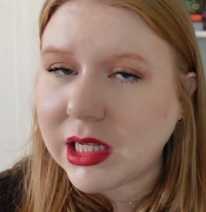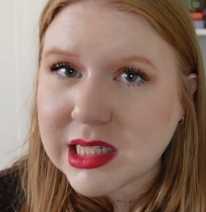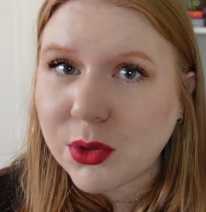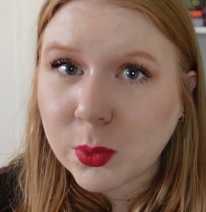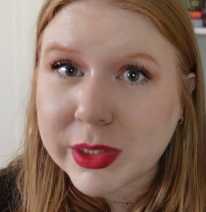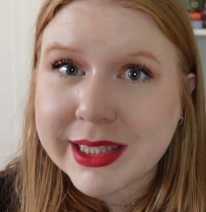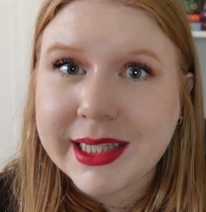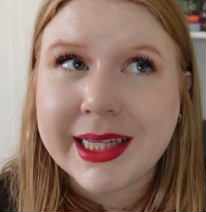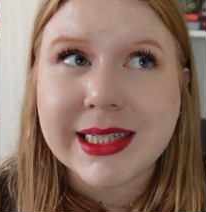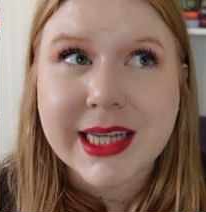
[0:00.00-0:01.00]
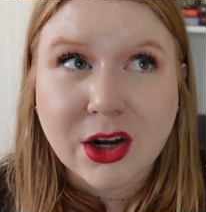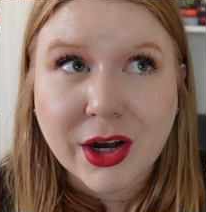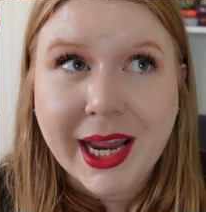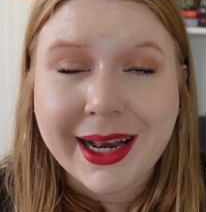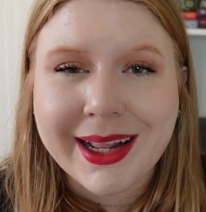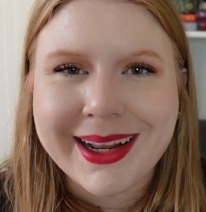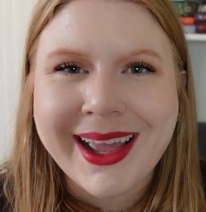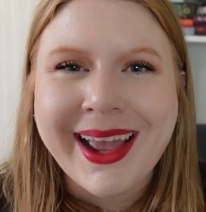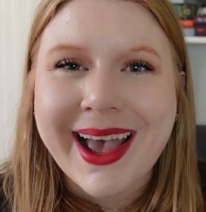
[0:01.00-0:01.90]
isn't really interrogating